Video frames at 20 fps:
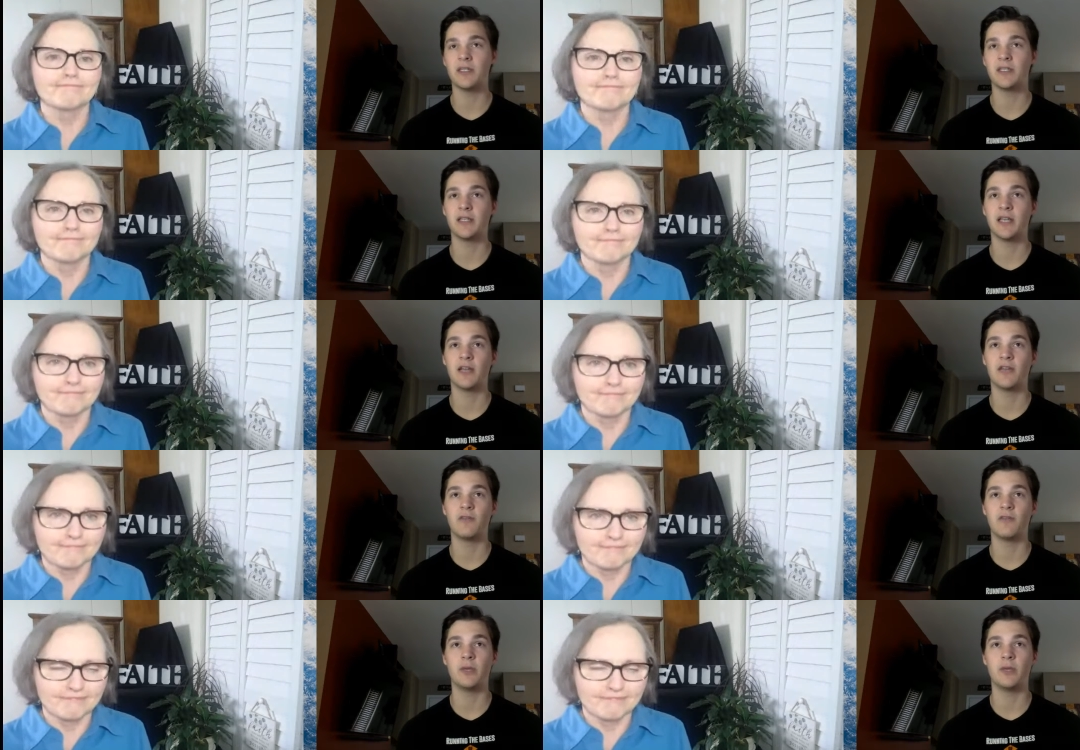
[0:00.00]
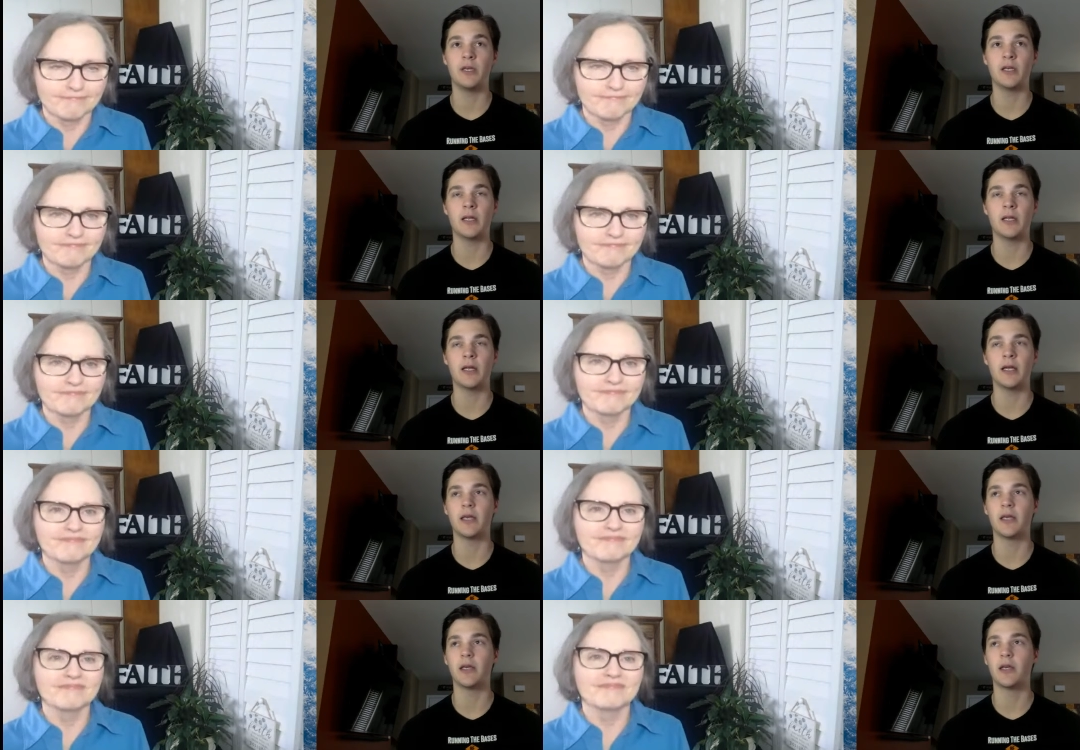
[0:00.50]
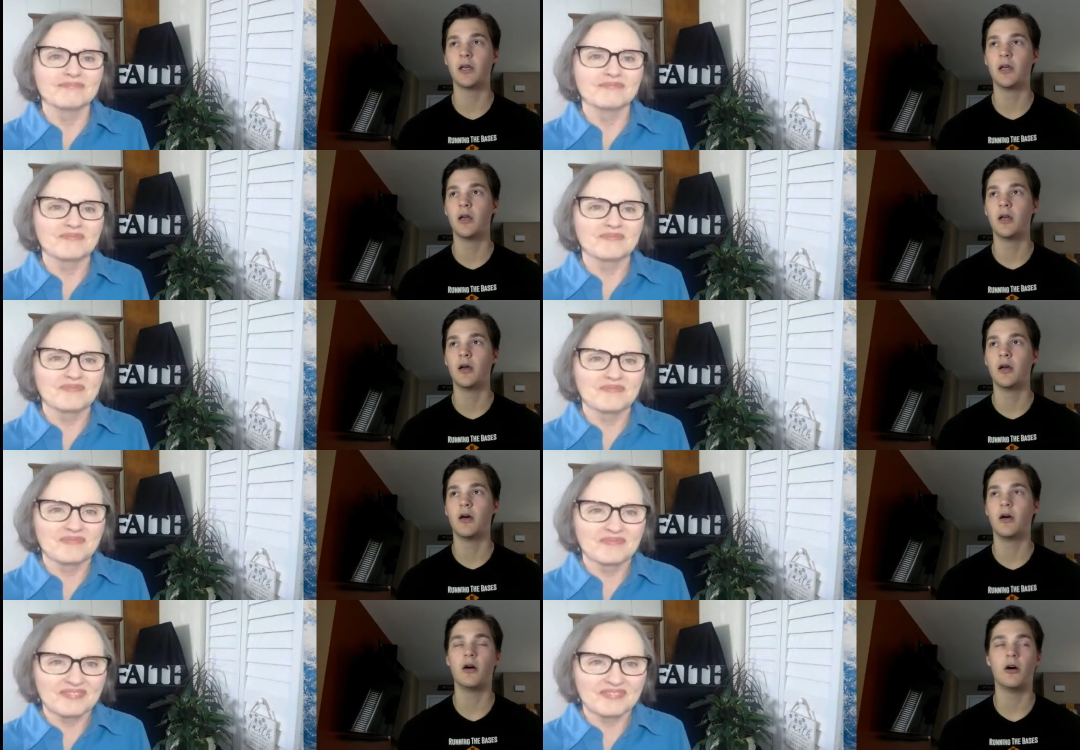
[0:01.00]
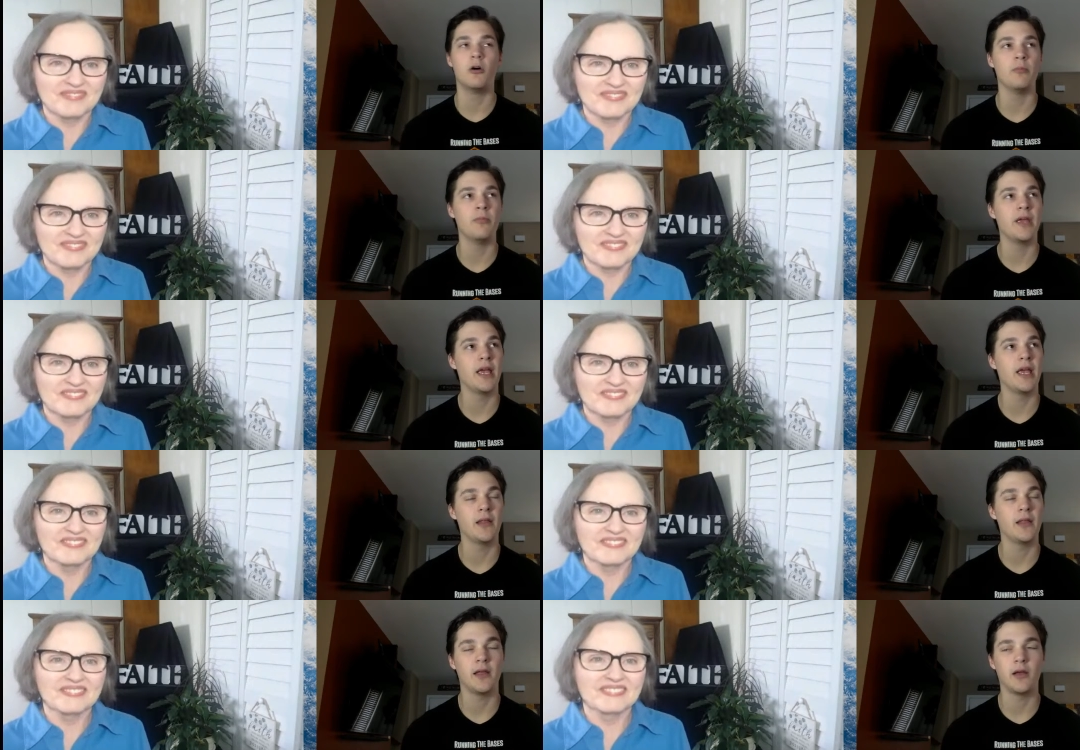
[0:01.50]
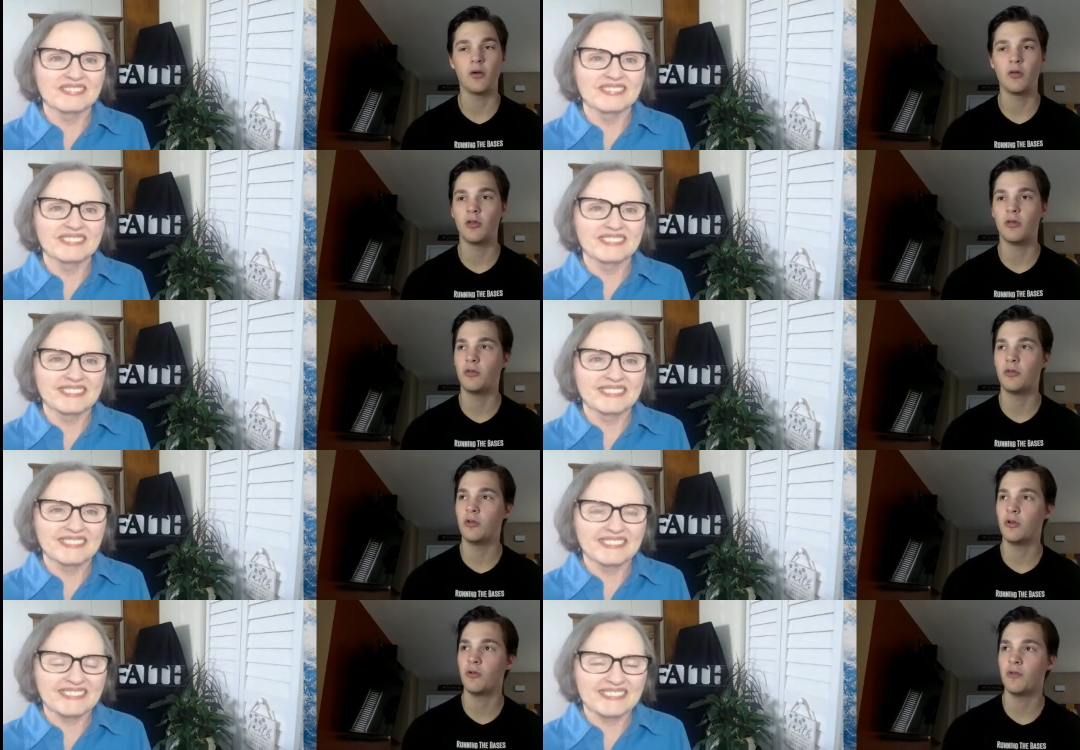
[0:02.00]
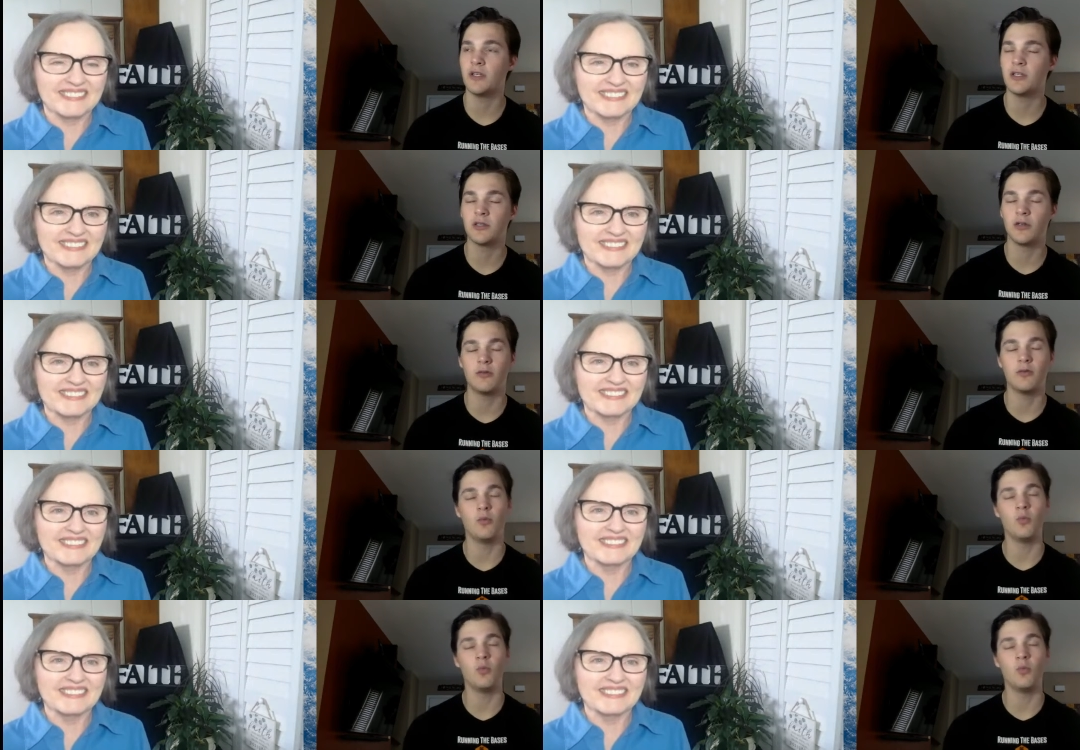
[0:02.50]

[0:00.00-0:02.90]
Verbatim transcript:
Speaker 1: instead mm-hmm. of being mm-hmm. like, oh man, like you know, this